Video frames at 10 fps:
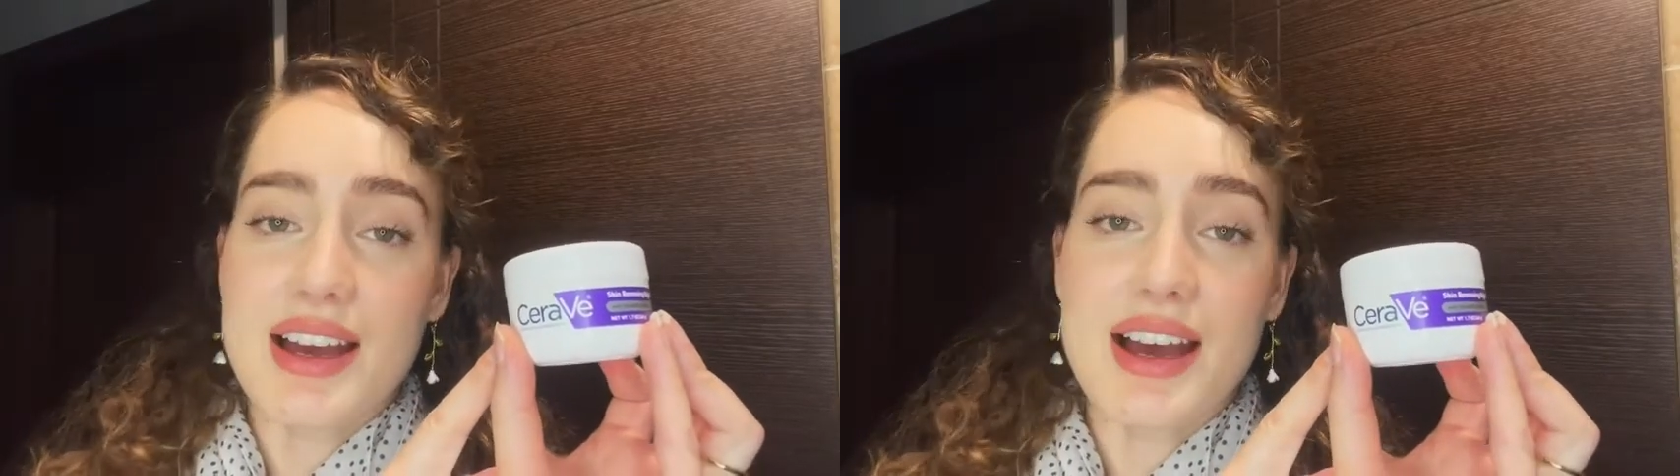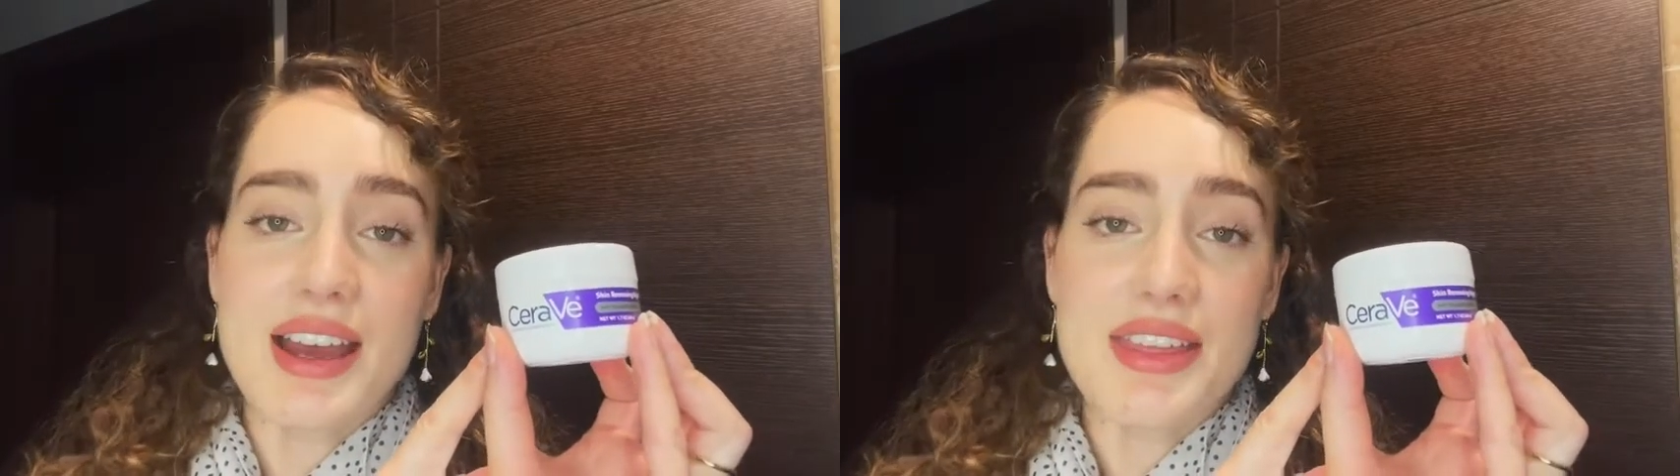
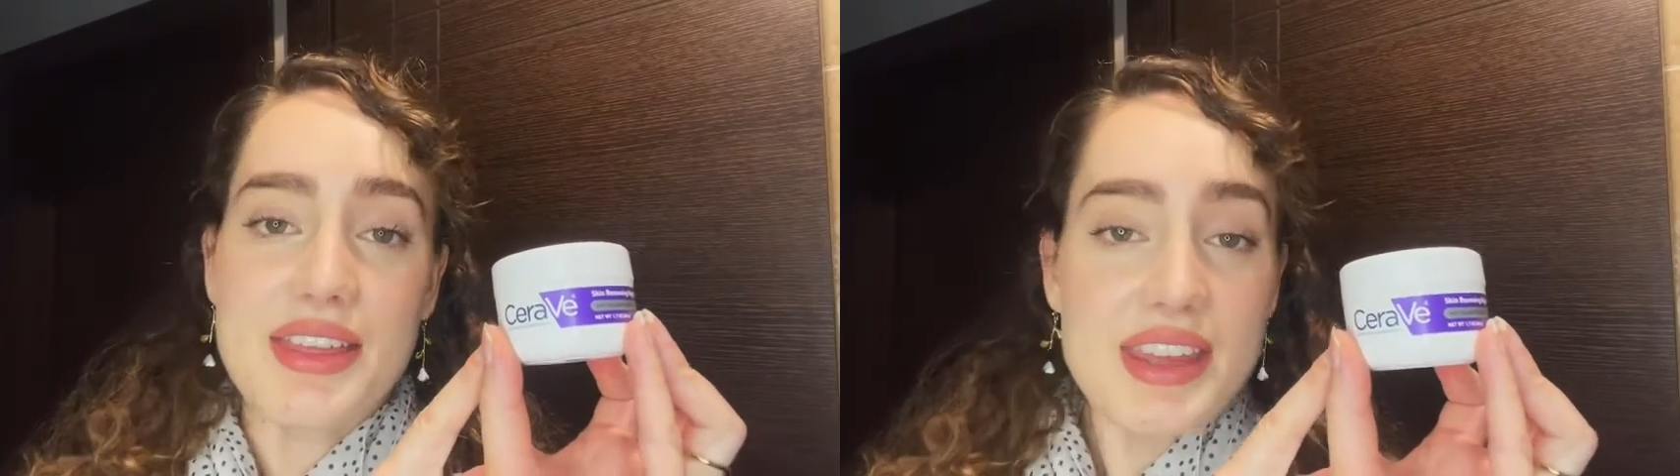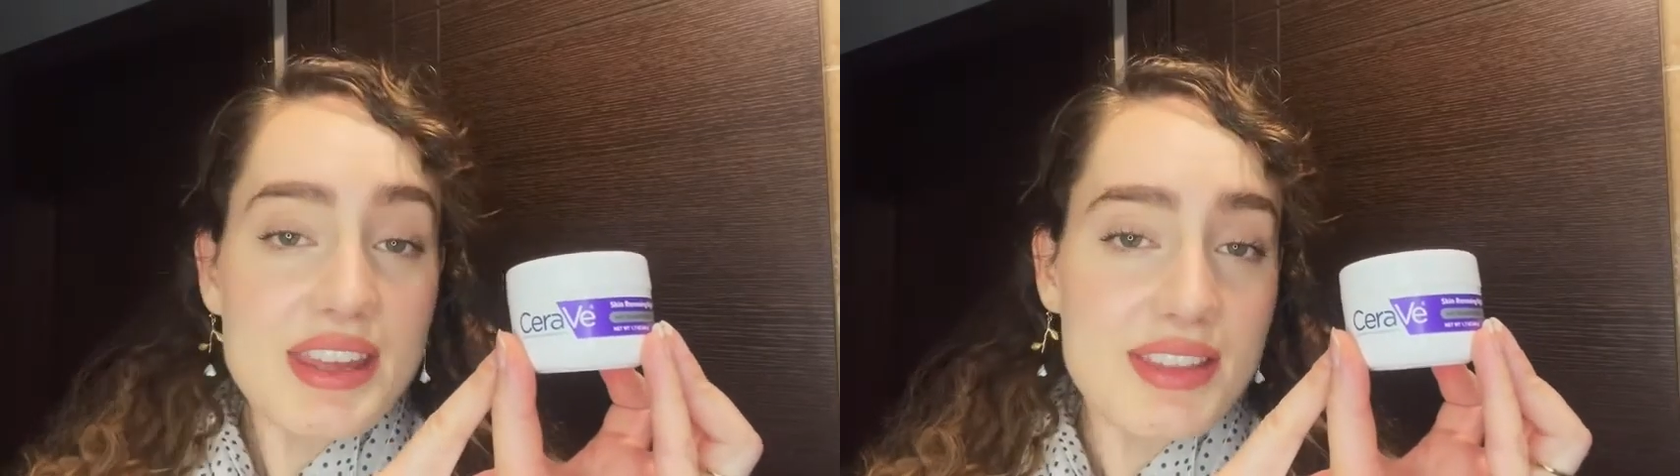I
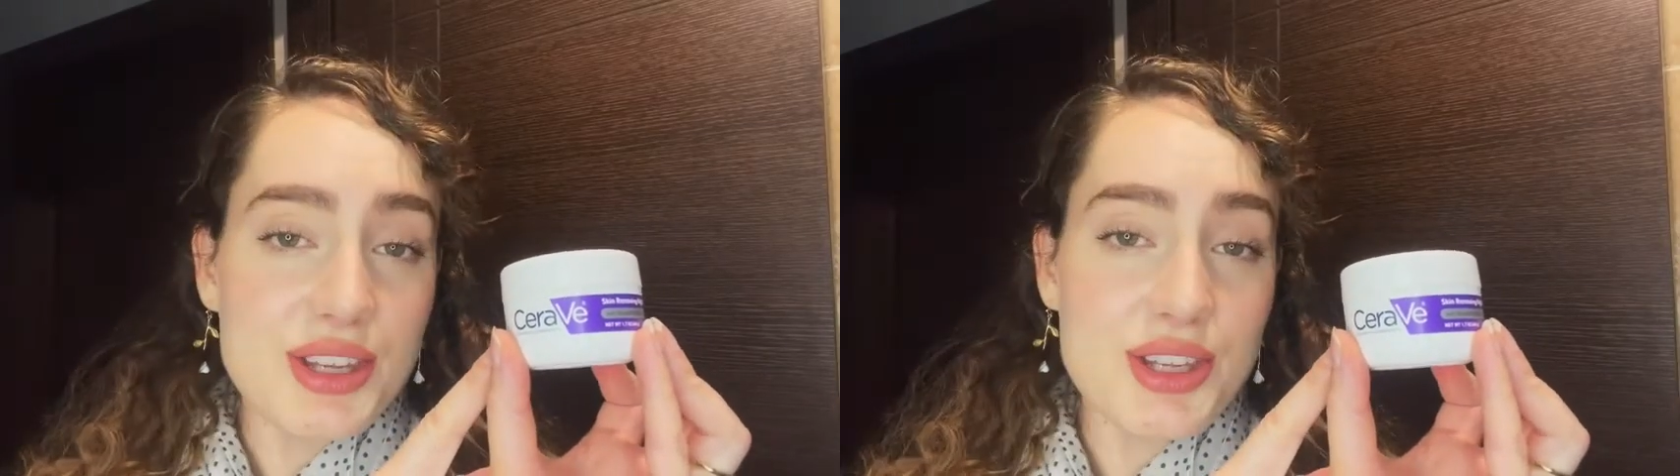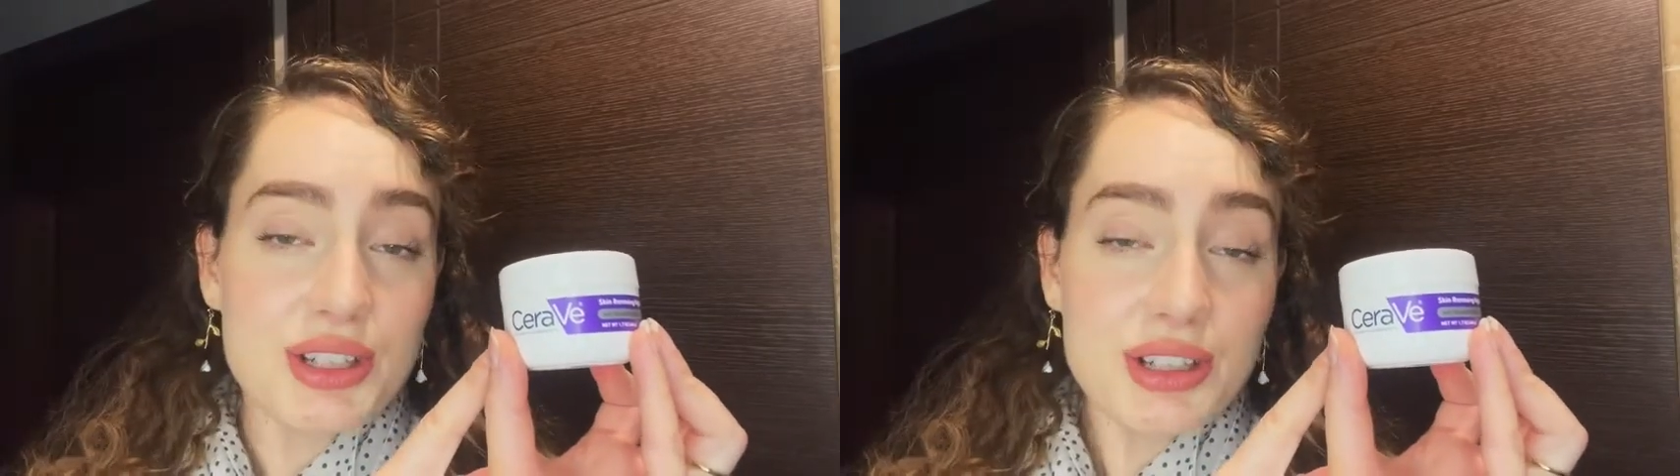think that
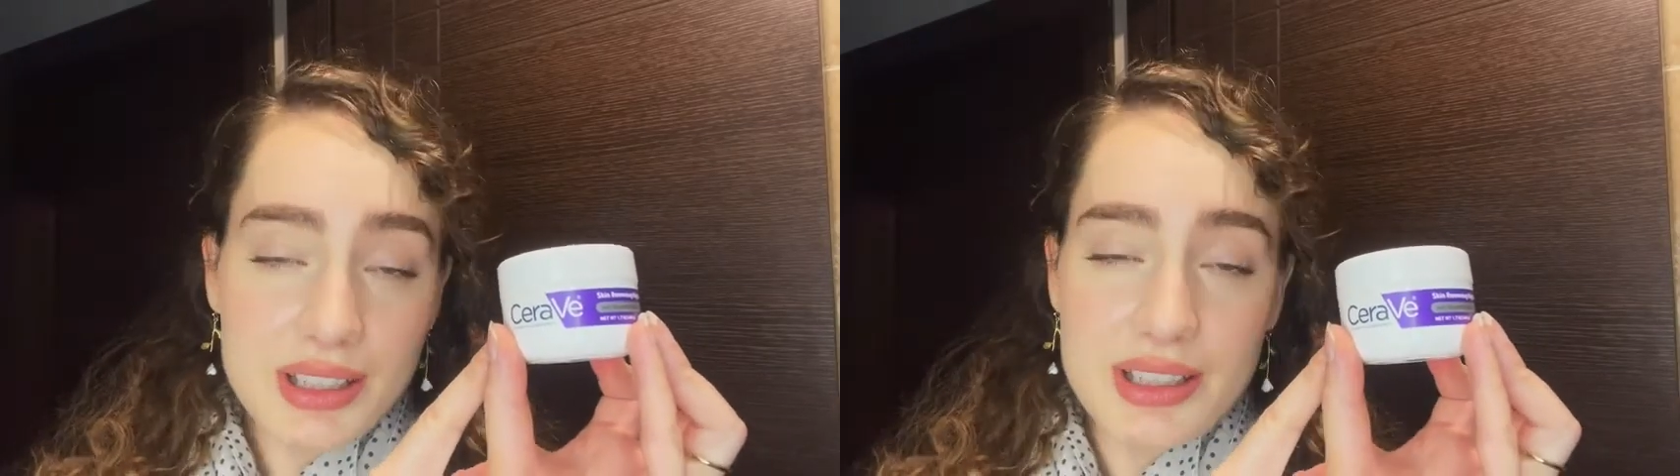you're gonna